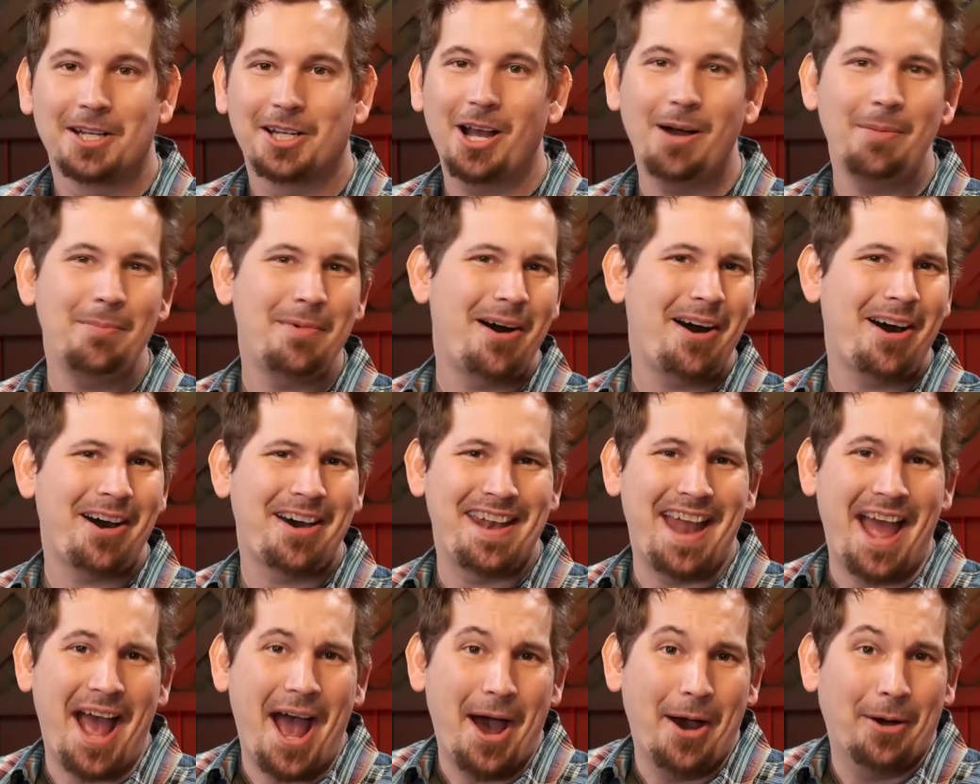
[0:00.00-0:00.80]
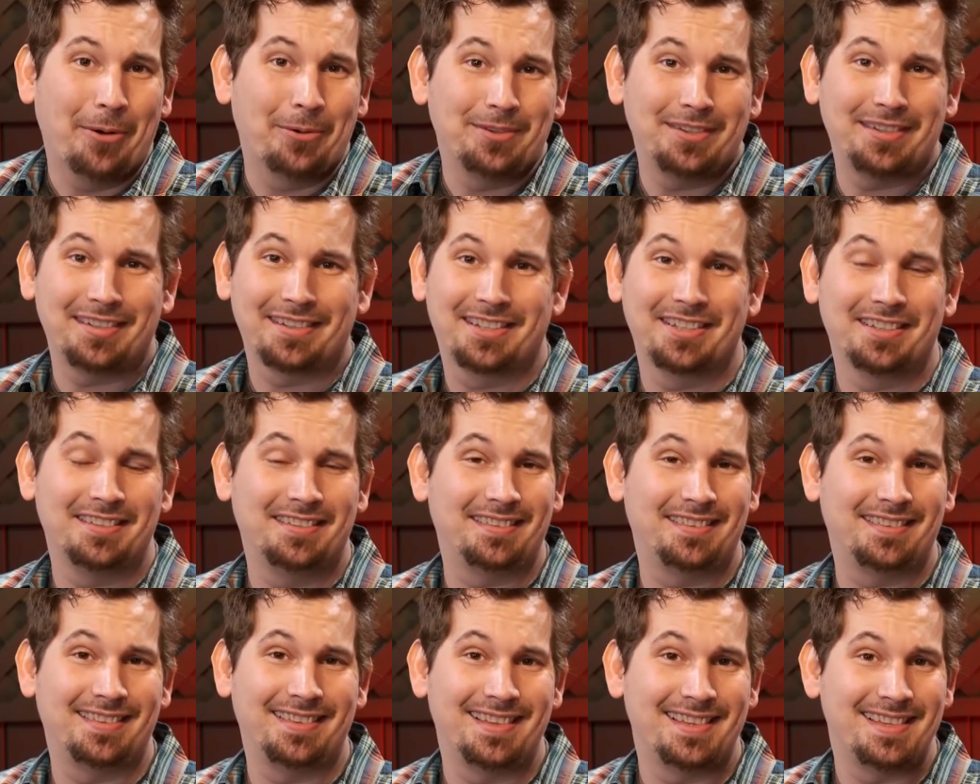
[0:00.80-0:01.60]
come on out,
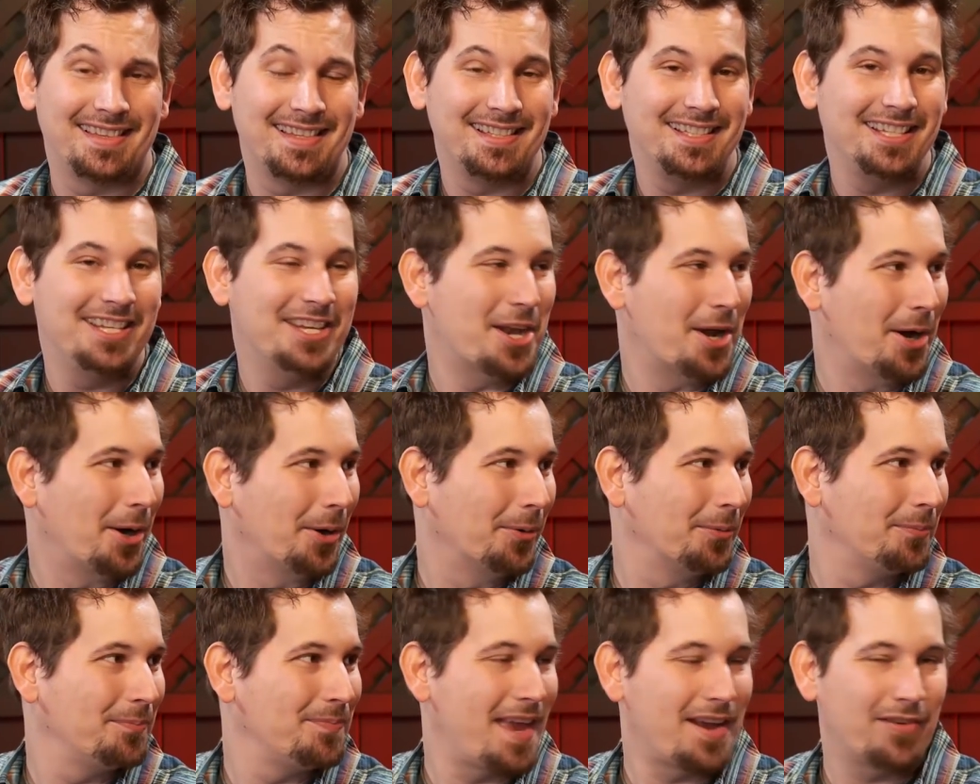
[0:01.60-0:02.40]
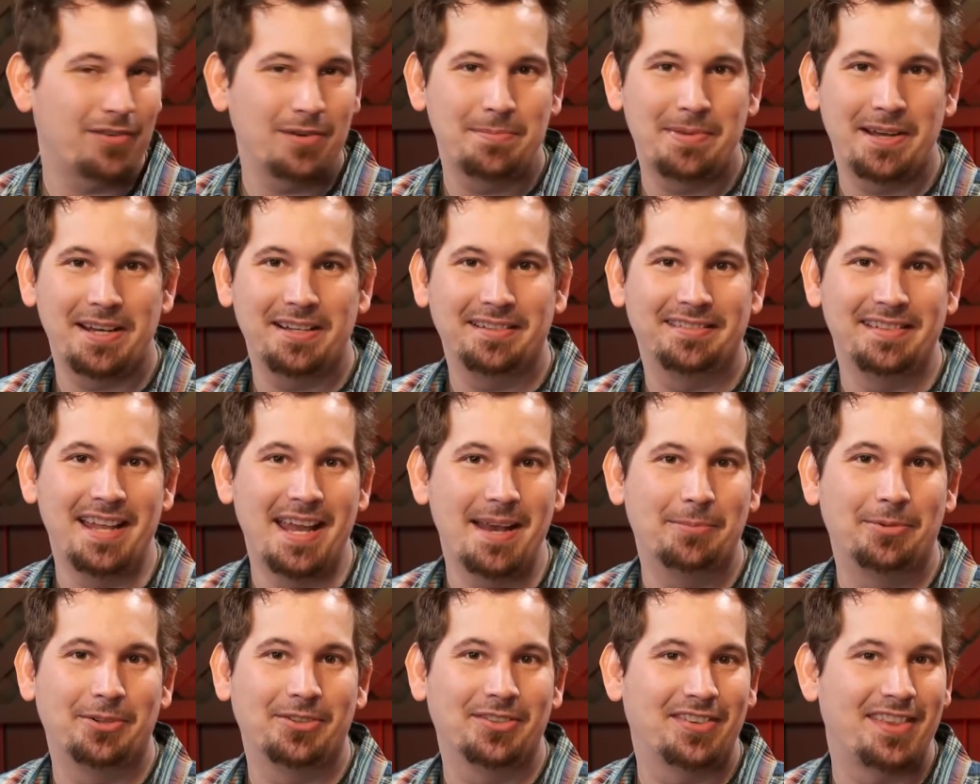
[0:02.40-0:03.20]
because, you know, everybody's
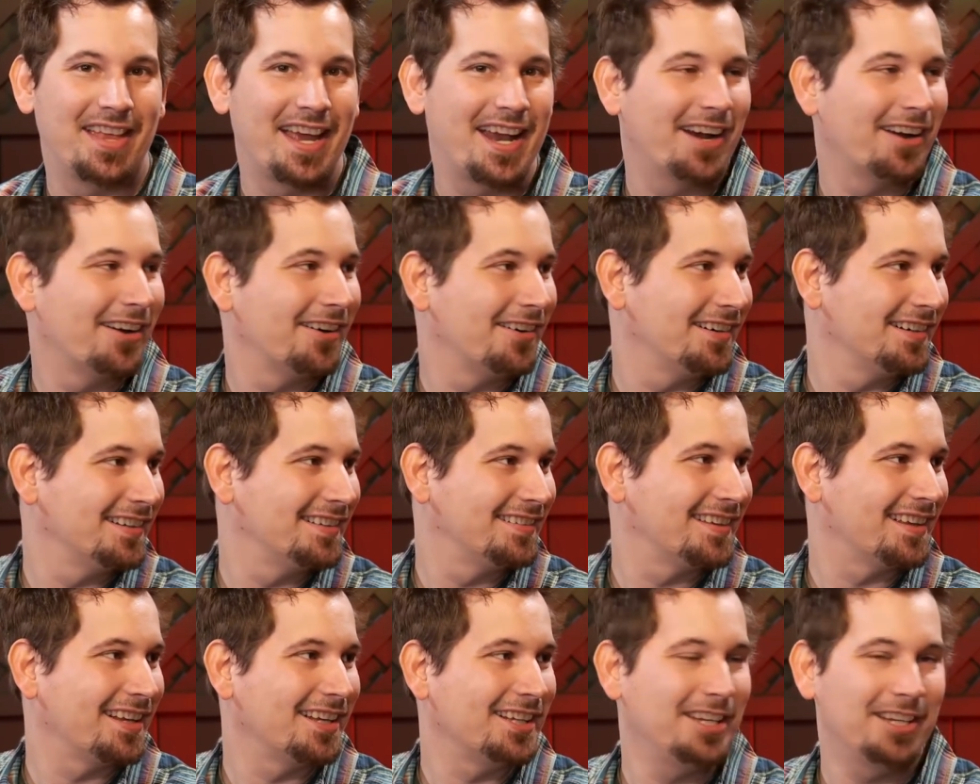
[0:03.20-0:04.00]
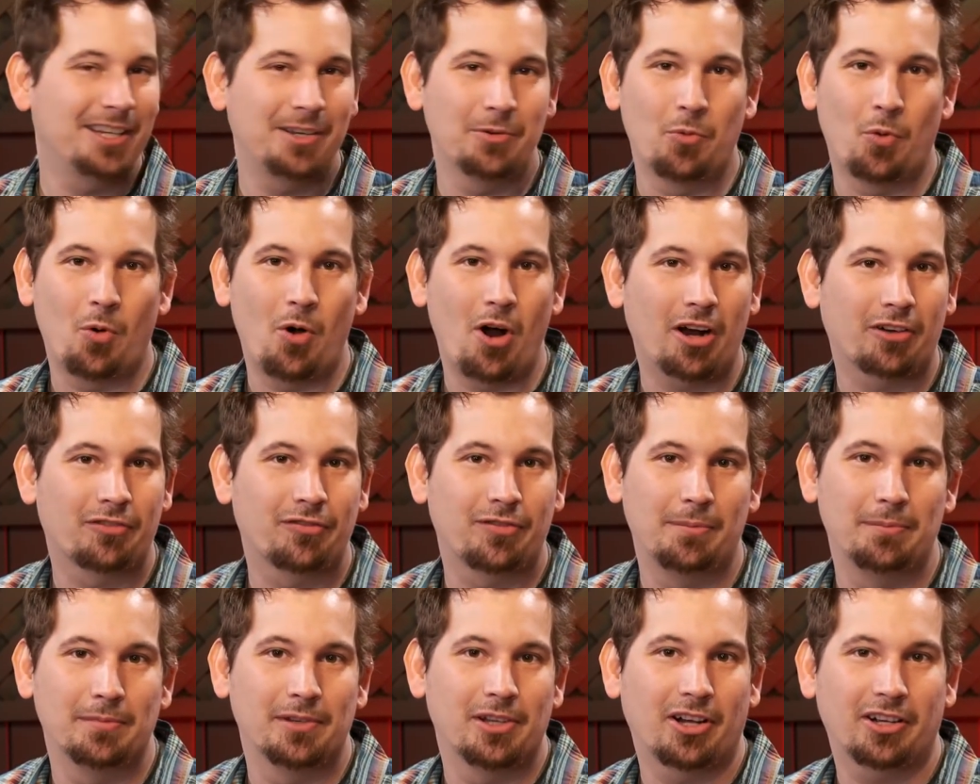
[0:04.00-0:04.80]
neighbor's there. It's like you can walk
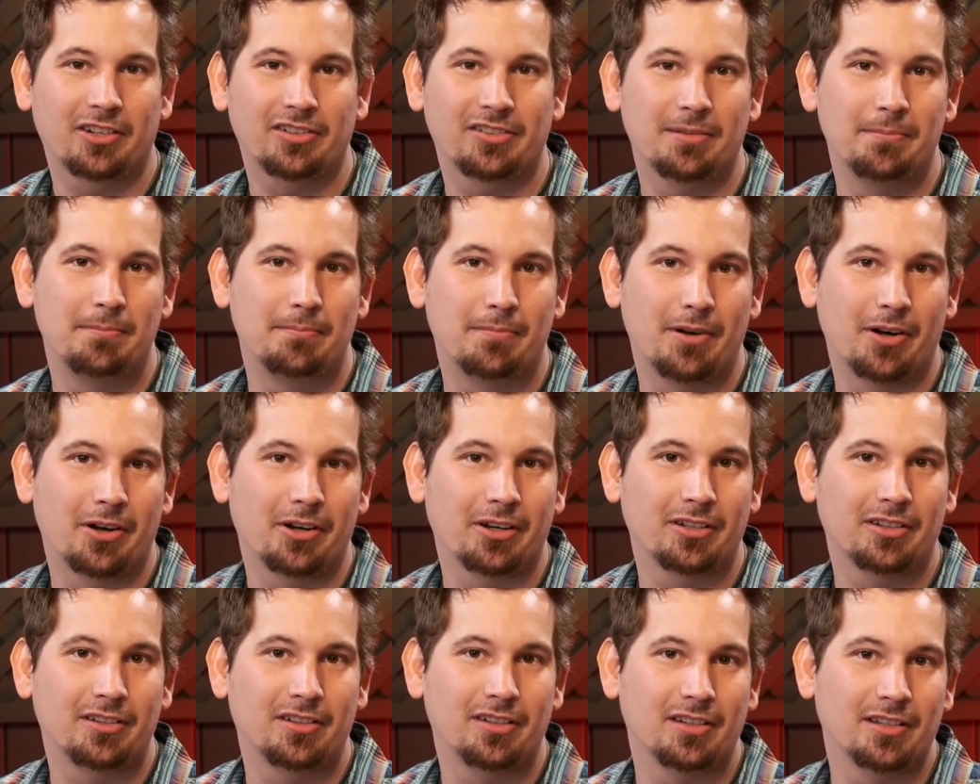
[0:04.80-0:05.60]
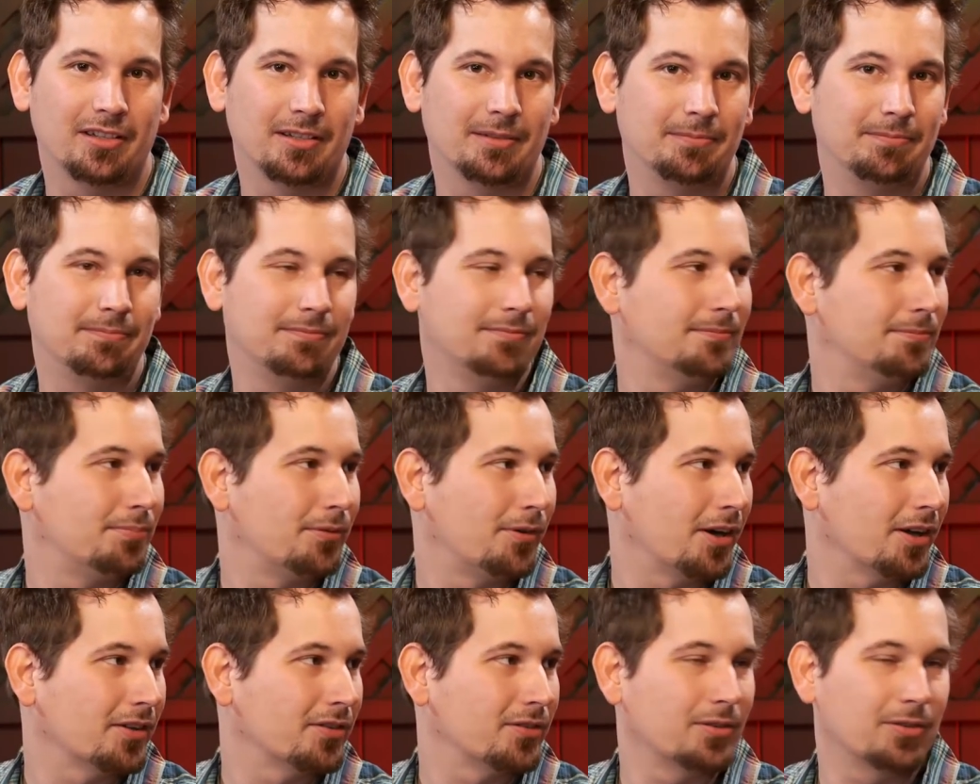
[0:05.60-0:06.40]
from Luxembourg to
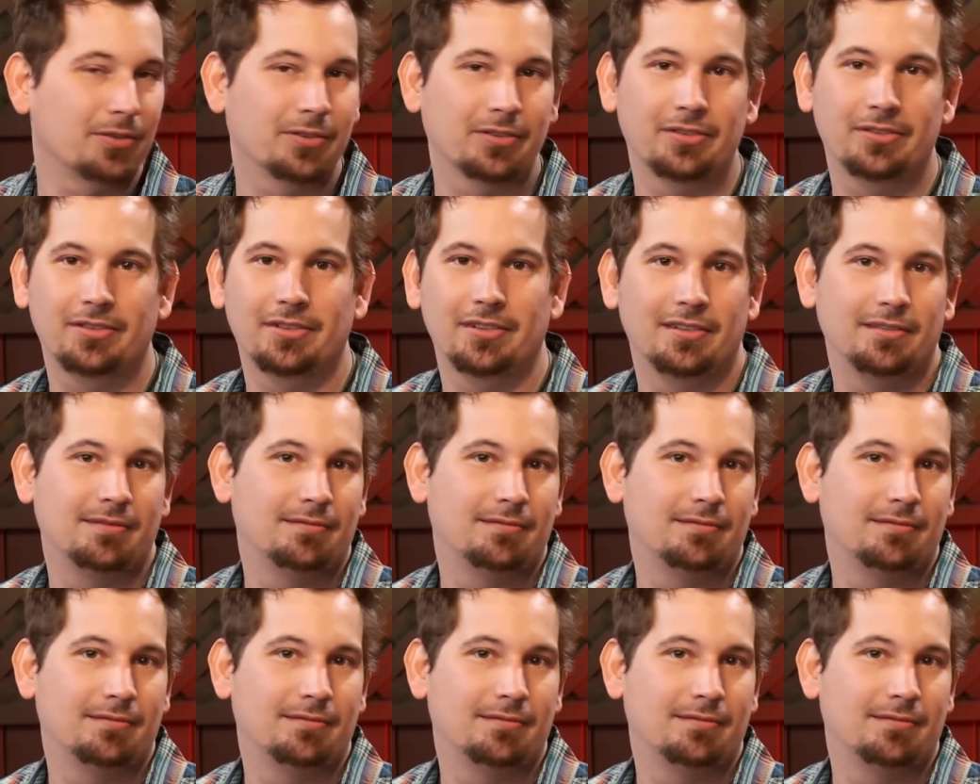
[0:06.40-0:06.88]
Brussels. That's